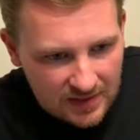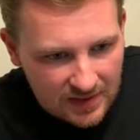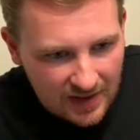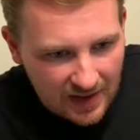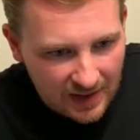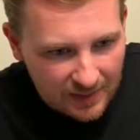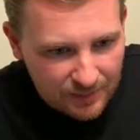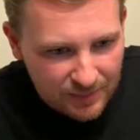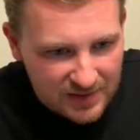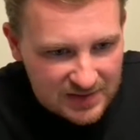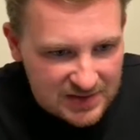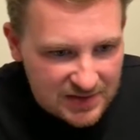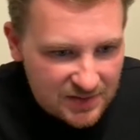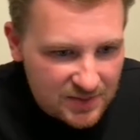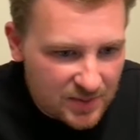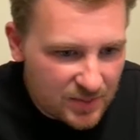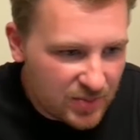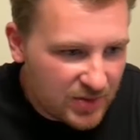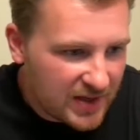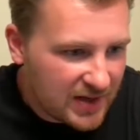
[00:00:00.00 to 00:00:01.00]
Empress, you've
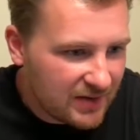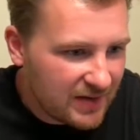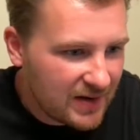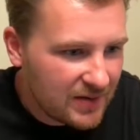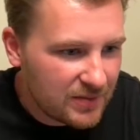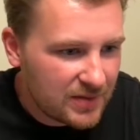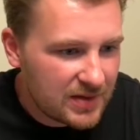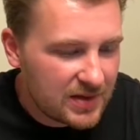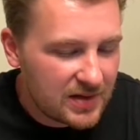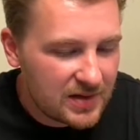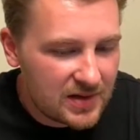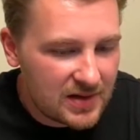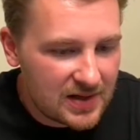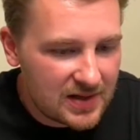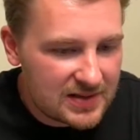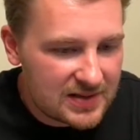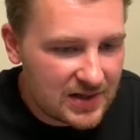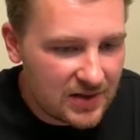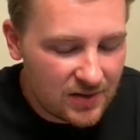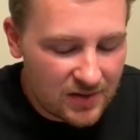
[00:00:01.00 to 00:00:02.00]
been playing around with your
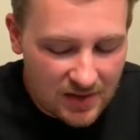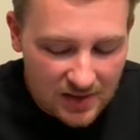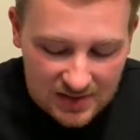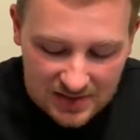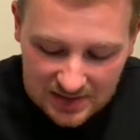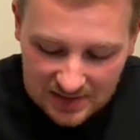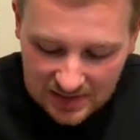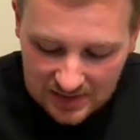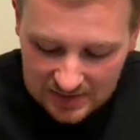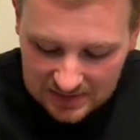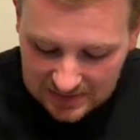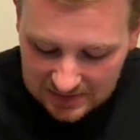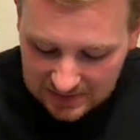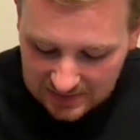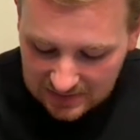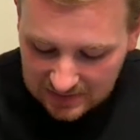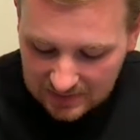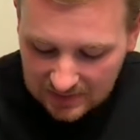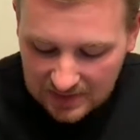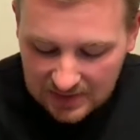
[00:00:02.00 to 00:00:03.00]
tarot cards. Nice,
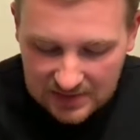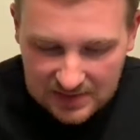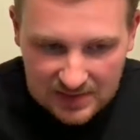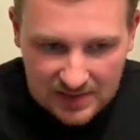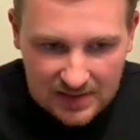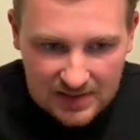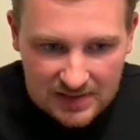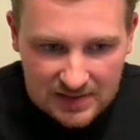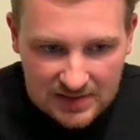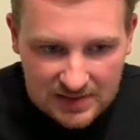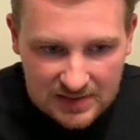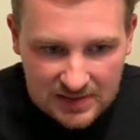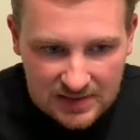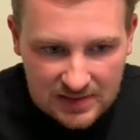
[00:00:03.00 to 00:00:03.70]
nice, nice.